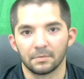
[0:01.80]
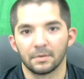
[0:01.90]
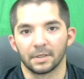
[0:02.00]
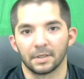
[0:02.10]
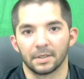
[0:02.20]

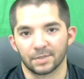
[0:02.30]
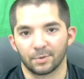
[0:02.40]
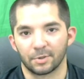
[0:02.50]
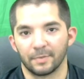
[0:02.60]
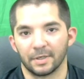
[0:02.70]
Hey guys,
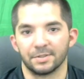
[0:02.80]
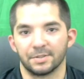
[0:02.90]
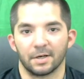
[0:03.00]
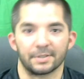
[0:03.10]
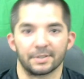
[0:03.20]
welcome back to
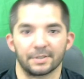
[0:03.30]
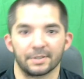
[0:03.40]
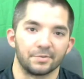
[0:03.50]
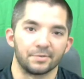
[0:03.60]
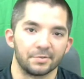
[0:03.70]
Jowers Technology
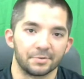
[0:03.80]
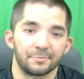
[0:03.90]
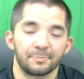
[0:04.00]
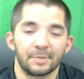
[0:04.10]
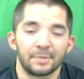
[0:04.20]
Solutions.